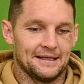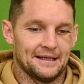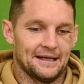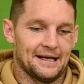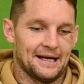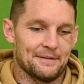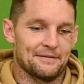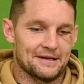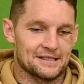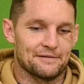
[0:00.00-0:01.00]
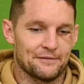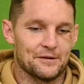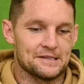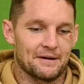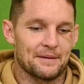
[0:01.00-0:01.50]
And eventually
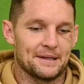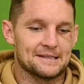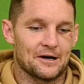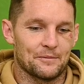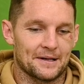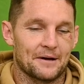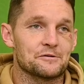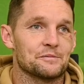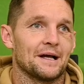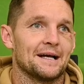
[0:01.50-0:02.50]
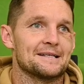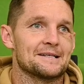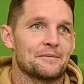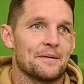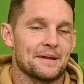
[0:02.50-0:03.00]
Fernsie rang me and told me that I was playing,
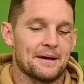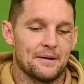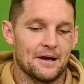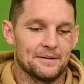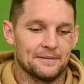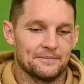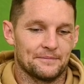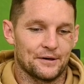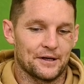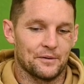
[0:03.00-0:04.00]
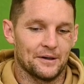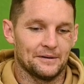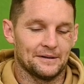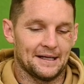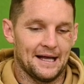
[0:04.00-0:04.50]
so I remember that moment pretty
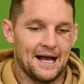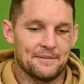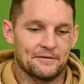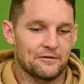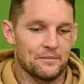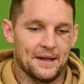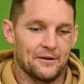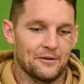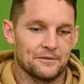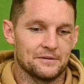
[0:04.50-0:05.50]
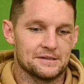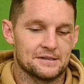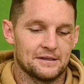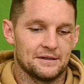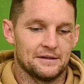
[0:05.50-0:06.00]
well. But from then on it was